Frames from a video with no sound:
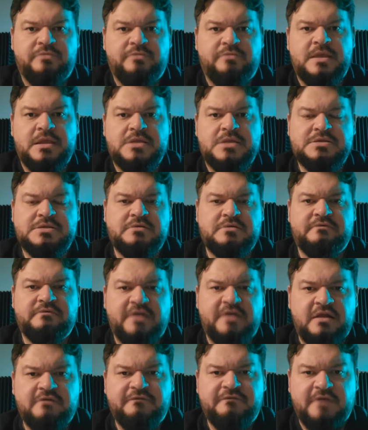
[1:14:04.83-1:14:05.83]
me to
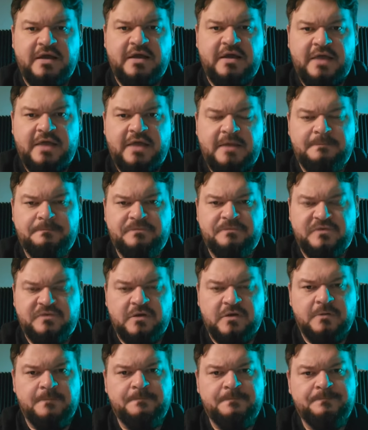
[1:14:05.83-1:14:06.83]
verify that.
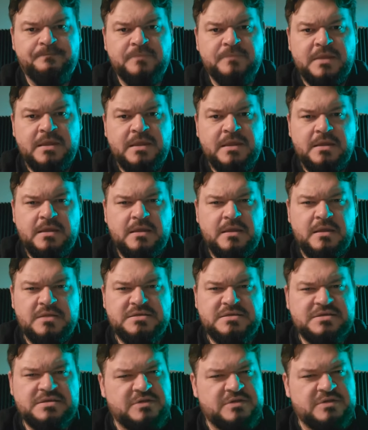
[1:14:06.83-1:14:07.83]
So
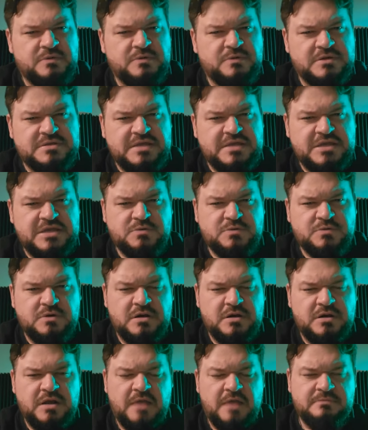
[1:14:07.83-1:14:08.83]
it's one of those things
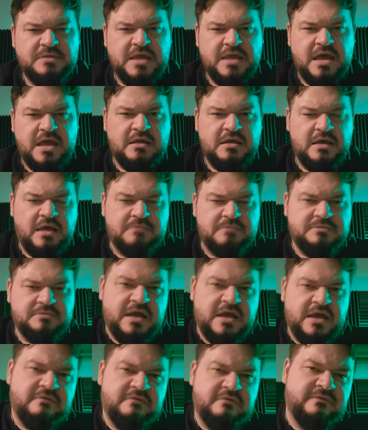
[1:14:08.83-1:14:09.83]
where I'm kind
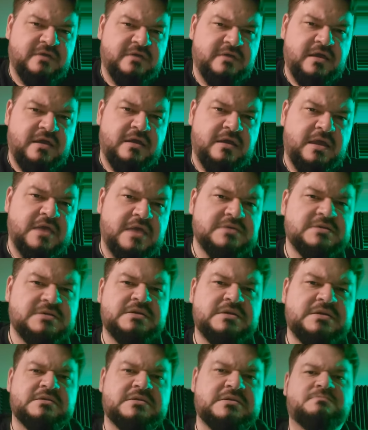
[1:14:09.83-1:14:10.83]
of
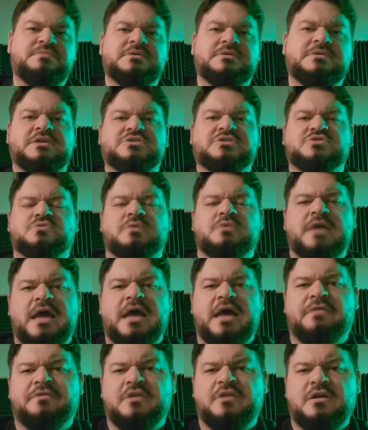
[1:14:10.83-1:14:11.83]
hesitant to put that story
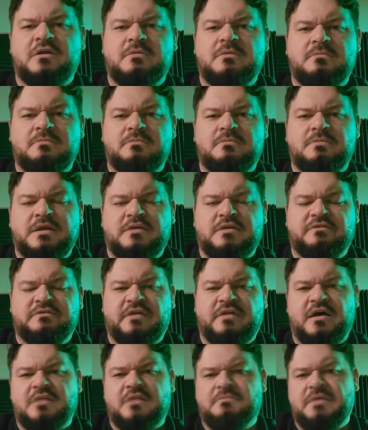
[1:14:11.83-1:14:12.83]
out there because a
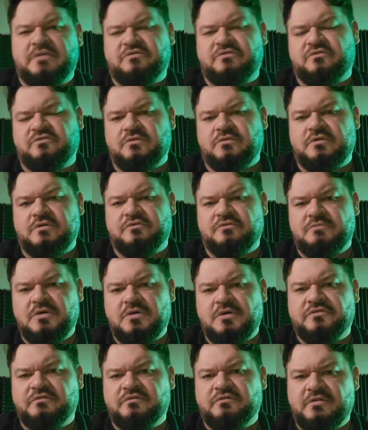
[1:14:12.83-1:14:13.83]
lot of my stories, or
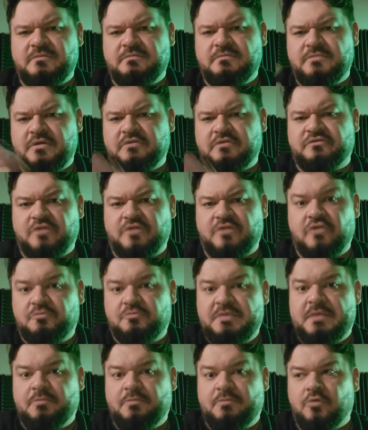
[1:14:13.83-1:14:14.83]
most of them, there's other
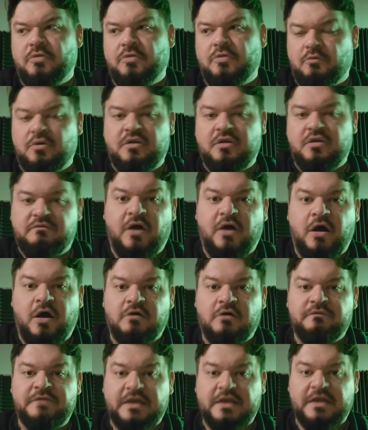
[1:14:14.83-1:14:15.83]
people that were
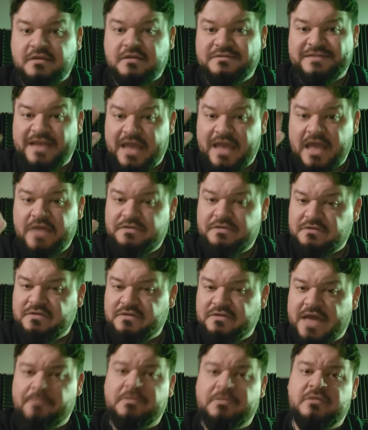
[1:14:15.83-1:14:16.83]
involved that could say, hey,
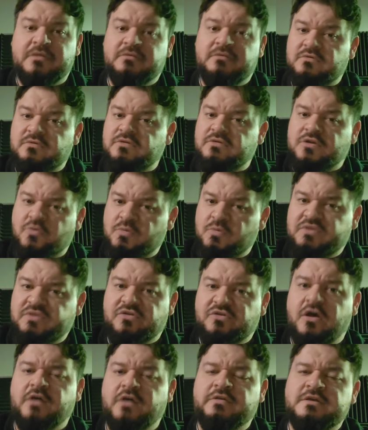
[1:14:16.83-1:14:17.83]
this happened, we
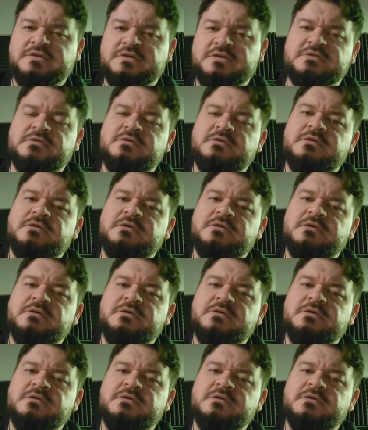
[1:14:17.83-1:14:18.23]
saw this.